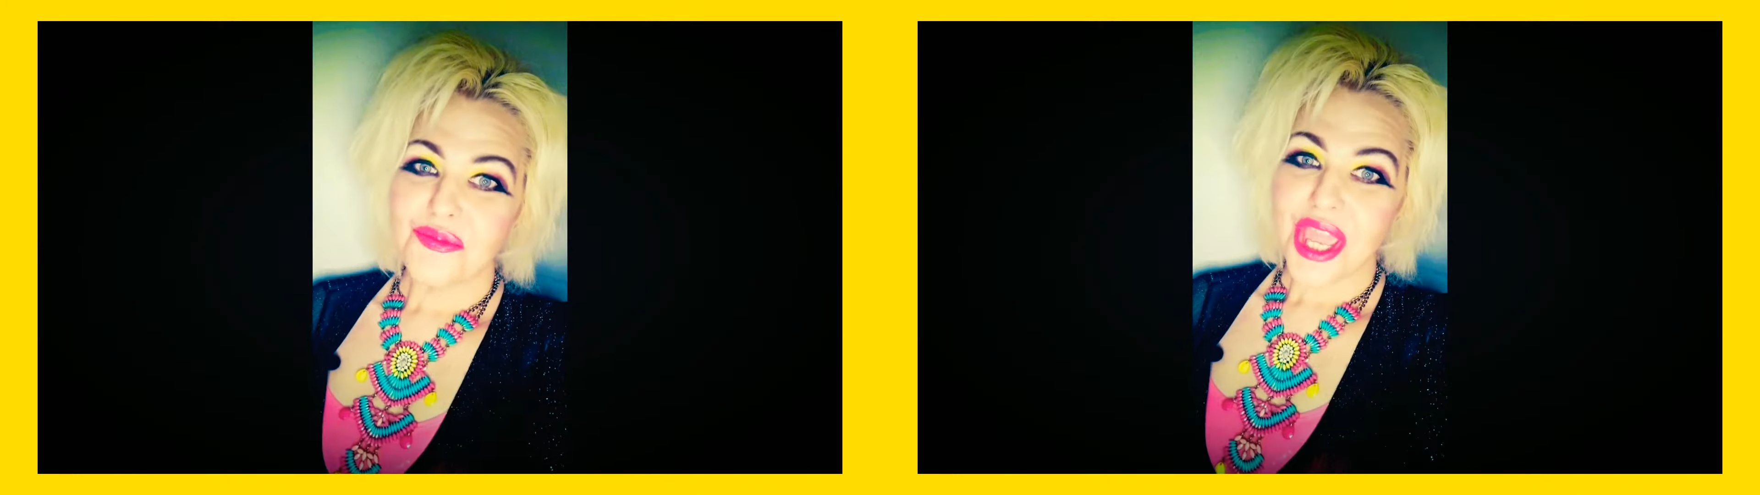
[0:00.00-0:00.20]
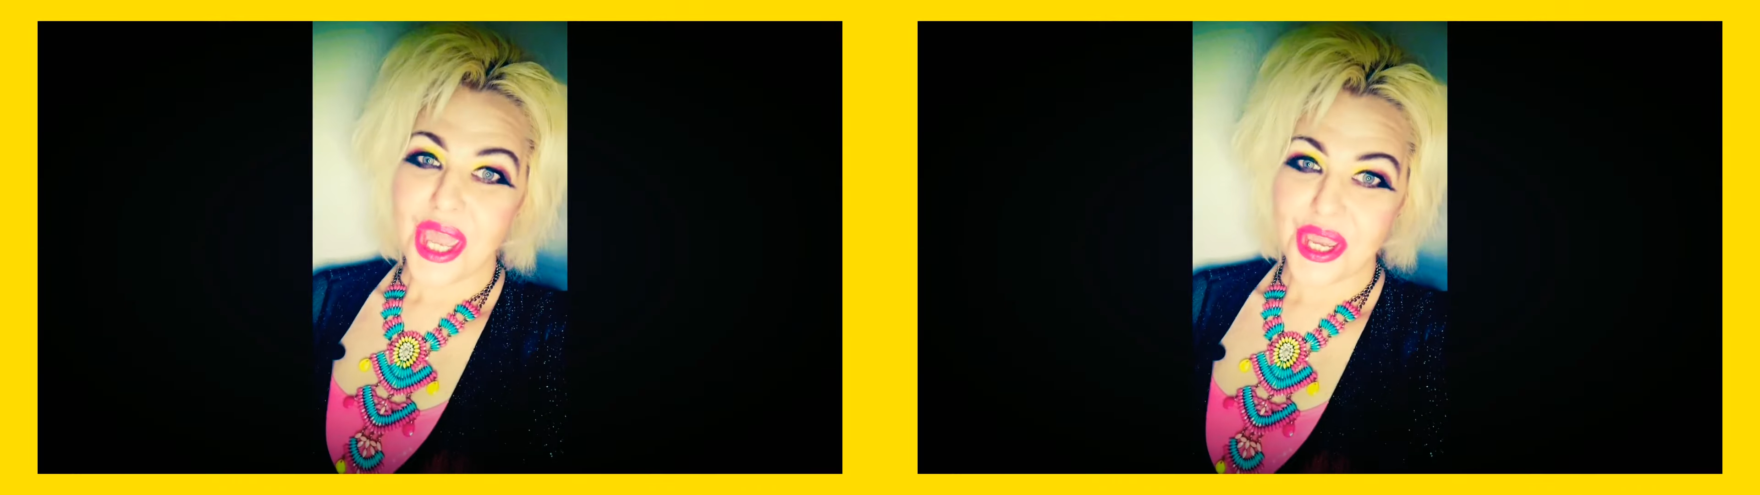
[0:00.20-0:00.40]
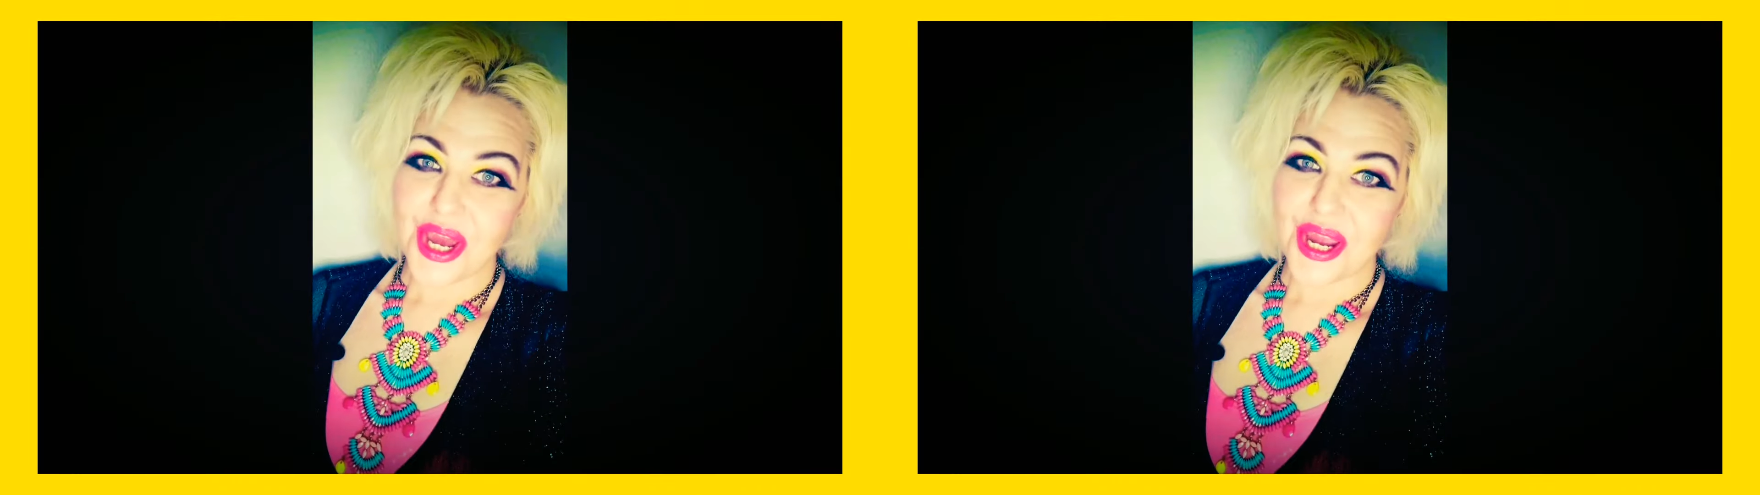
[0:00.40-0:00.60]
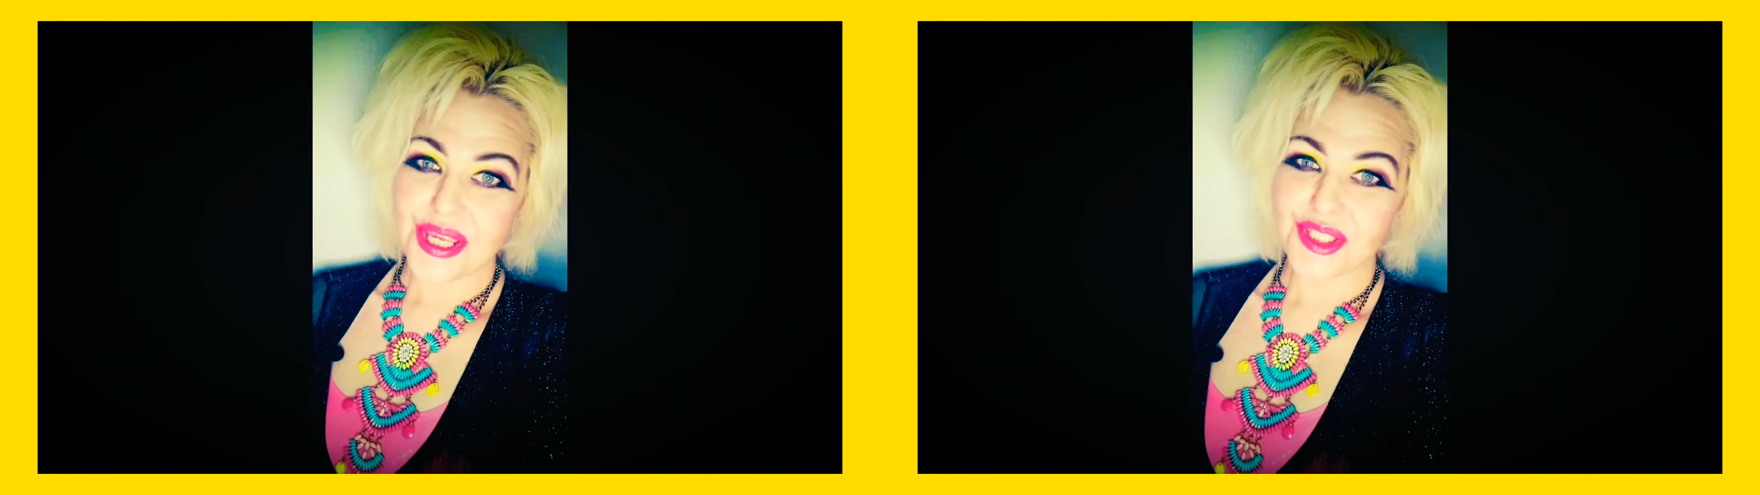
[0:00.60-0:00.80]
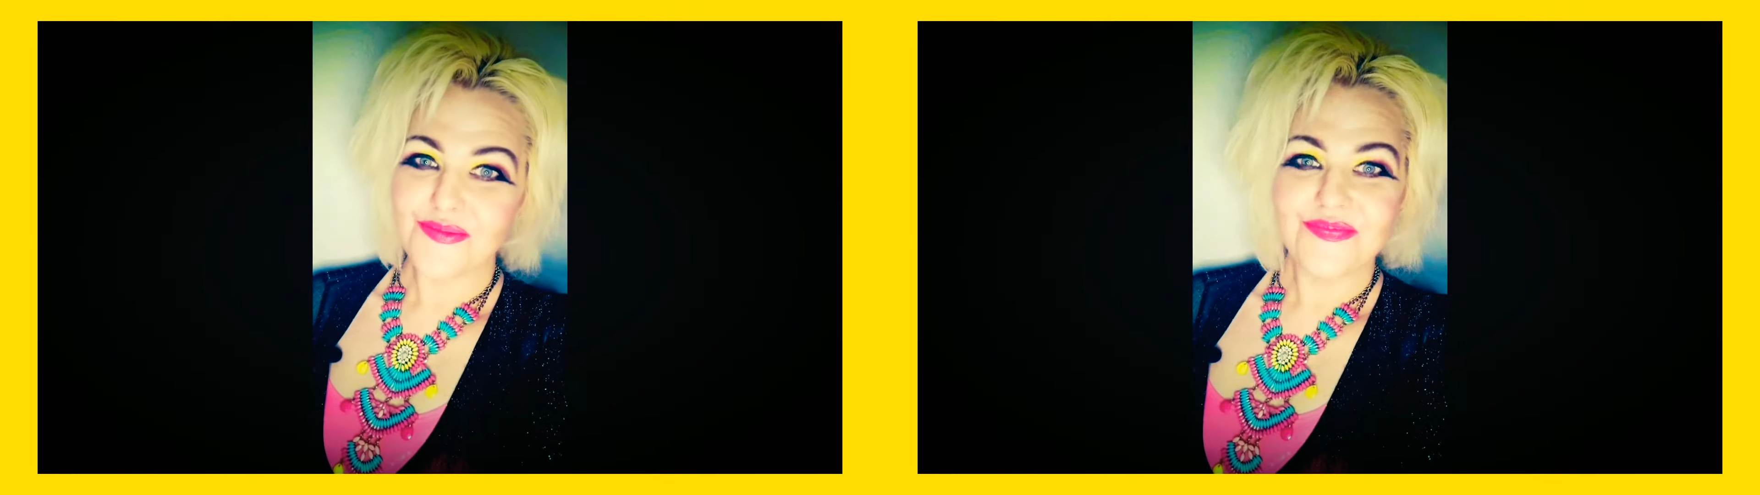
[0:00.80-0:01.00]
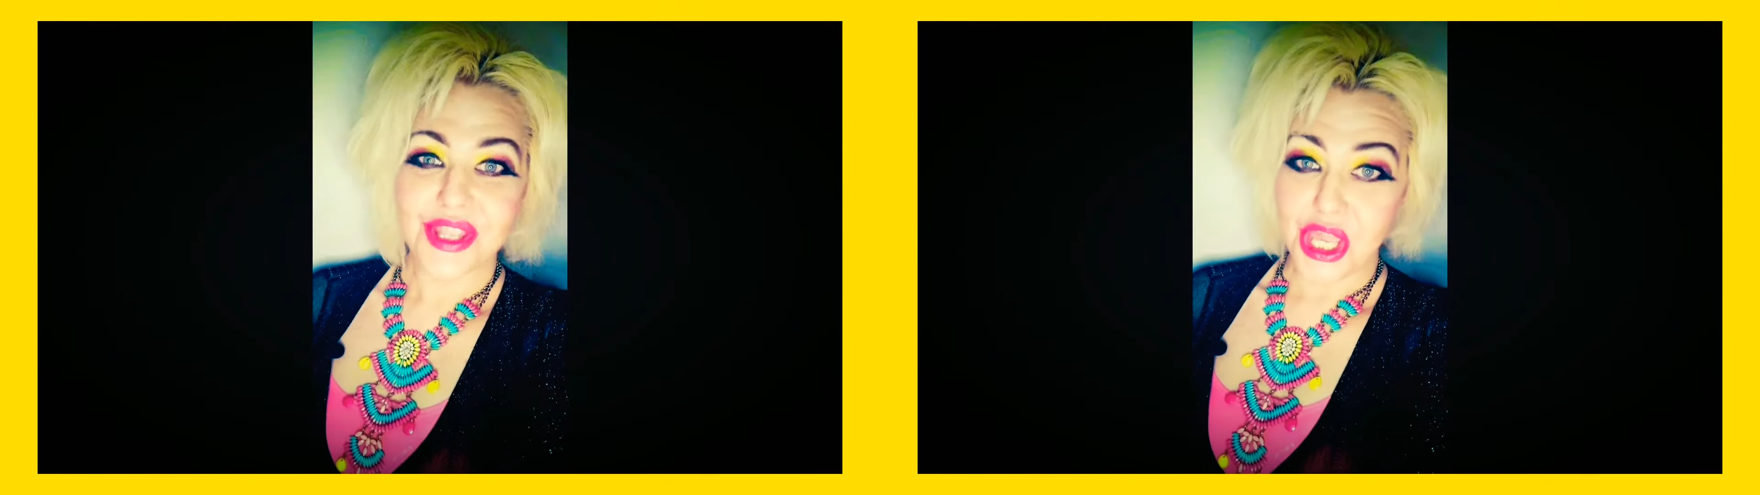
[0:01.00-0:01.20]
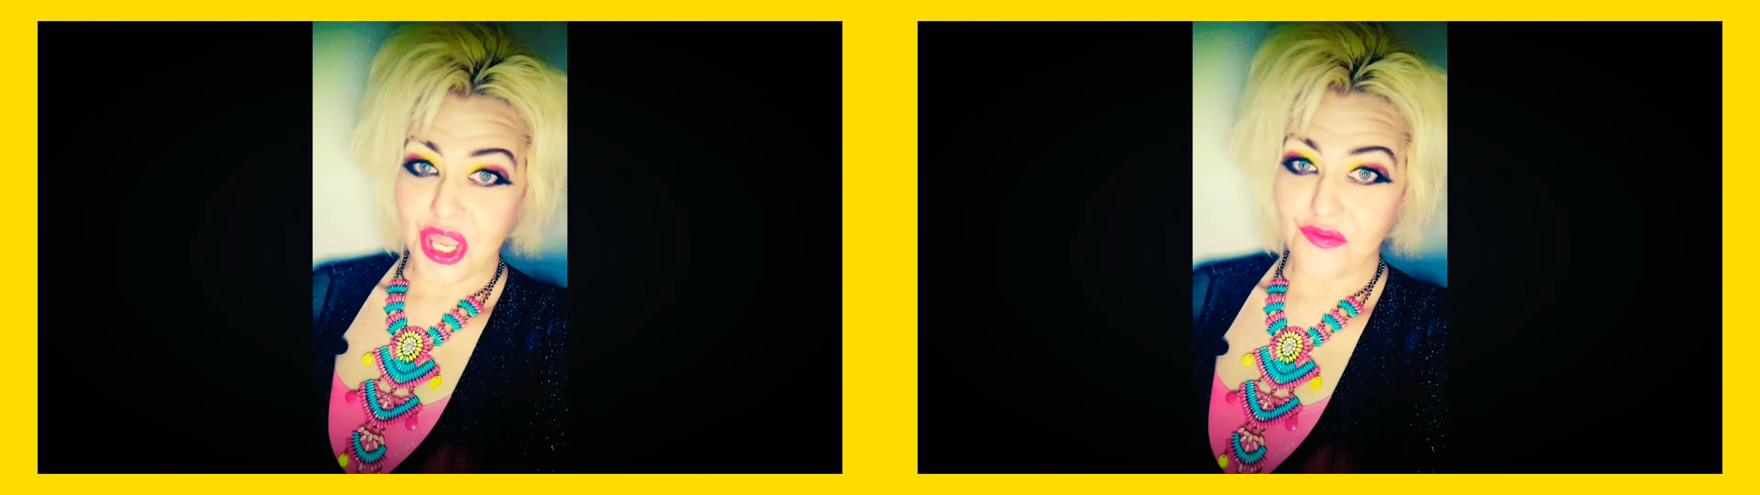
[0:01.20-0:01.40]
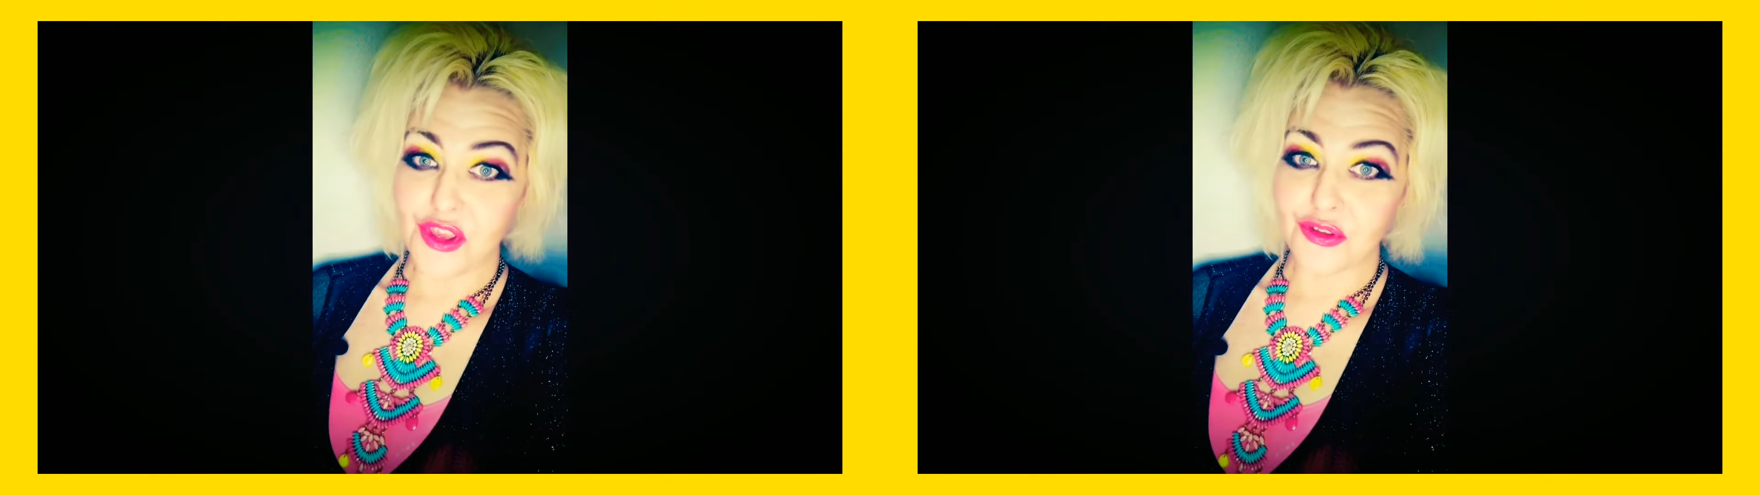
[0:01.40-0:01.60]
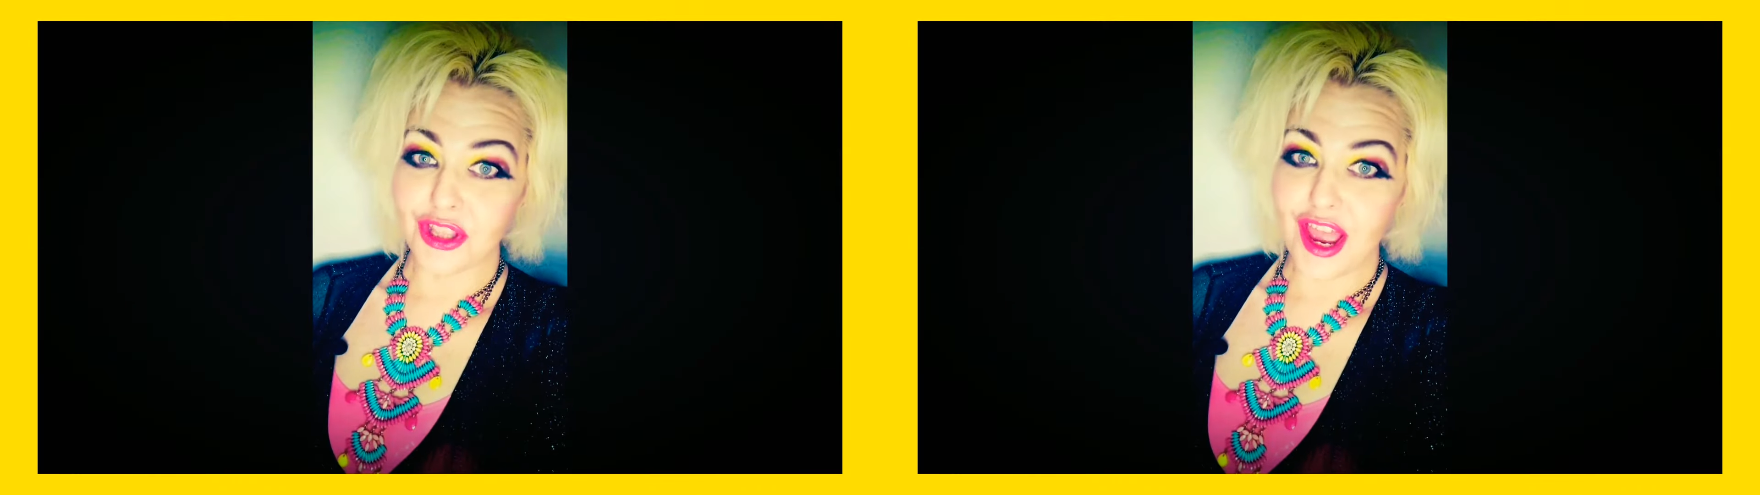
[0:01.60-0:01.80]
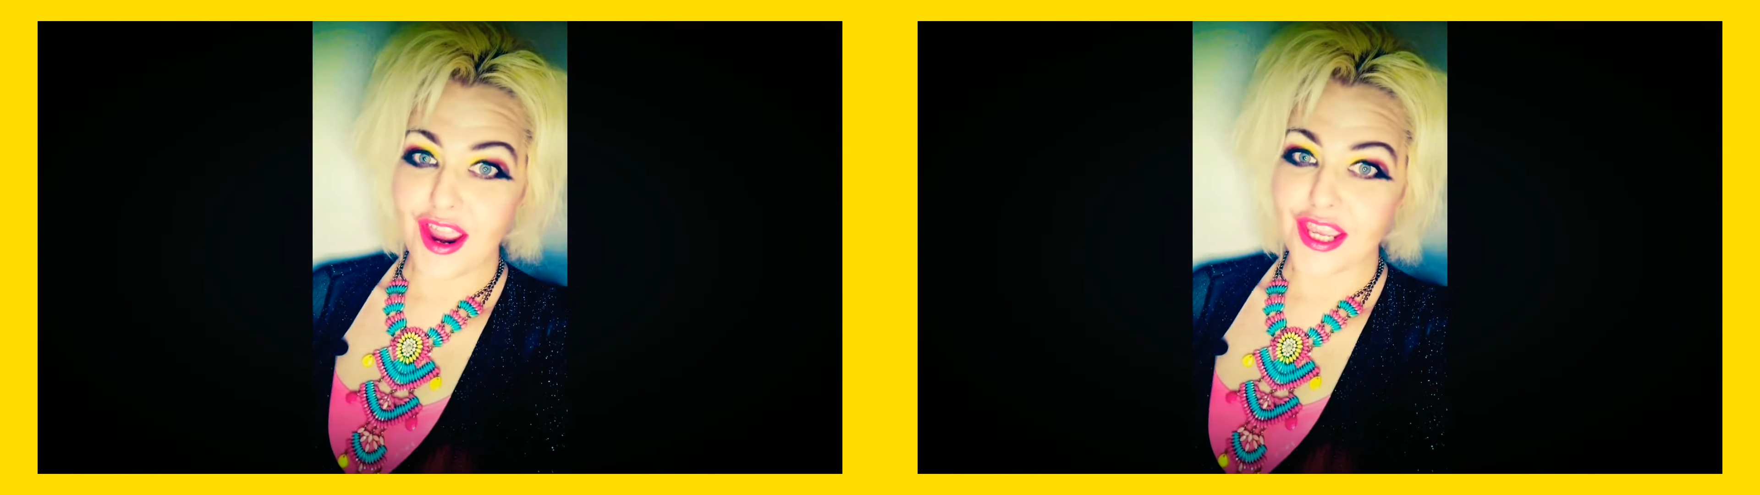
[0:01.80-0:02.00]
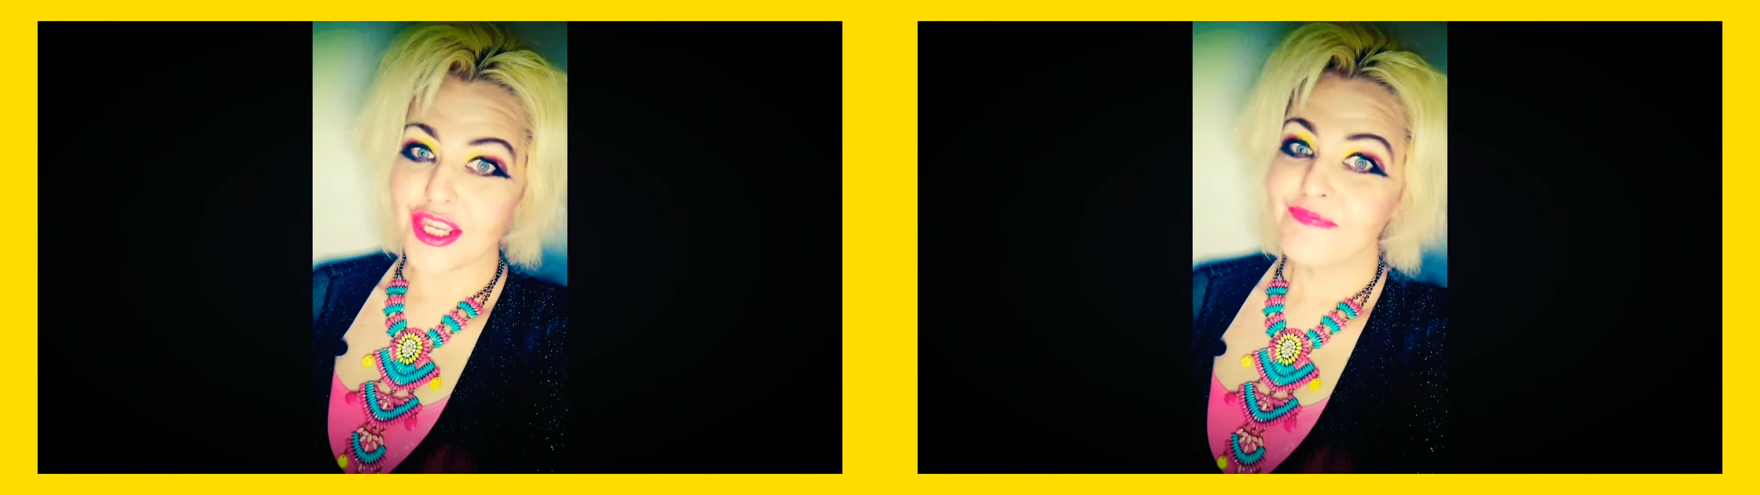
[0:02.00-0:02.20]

Hey, guys, if you like